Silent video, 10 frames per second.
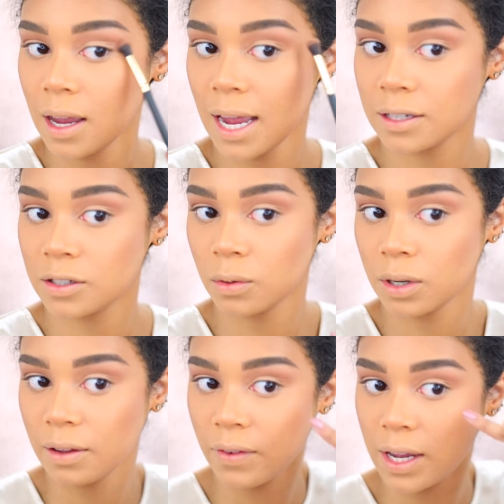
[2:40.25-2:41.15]
and
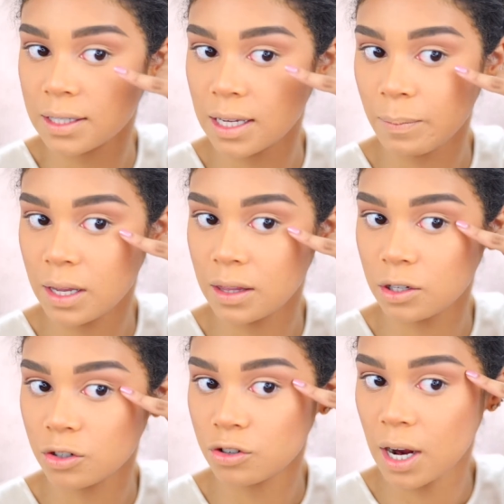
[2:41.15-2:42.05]
sort of ends up in
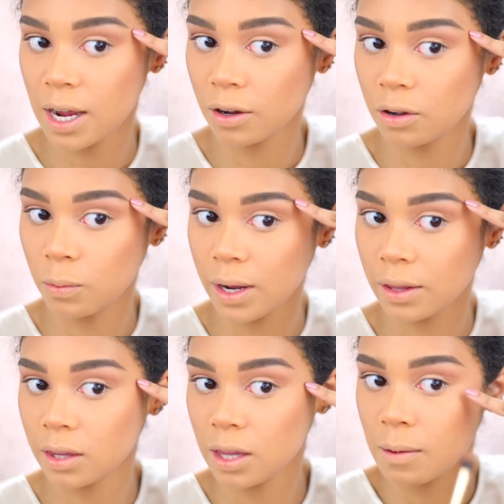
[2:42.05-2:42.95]
this triangle
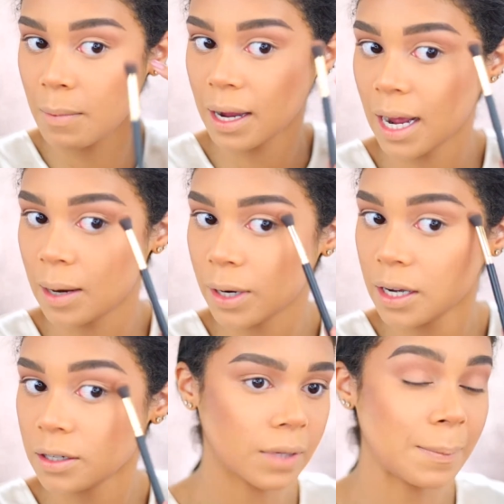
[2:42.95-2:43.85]
with my eyebrows.